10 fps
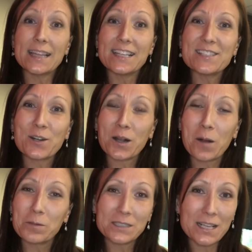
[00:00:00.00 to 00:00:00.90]
these are a
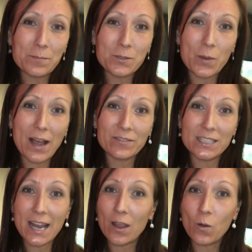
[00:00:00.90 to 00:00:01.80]
couple of tips we have
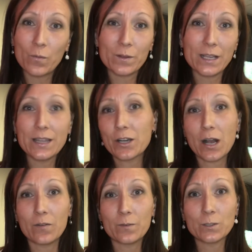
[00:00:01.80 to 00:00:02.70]
today. Hopefully they're
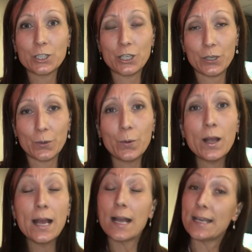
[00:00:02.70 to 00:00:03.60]
helpful to you.
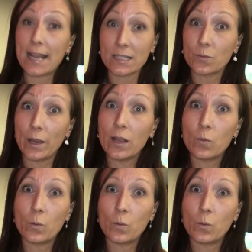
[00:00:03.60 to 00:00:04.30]
Next week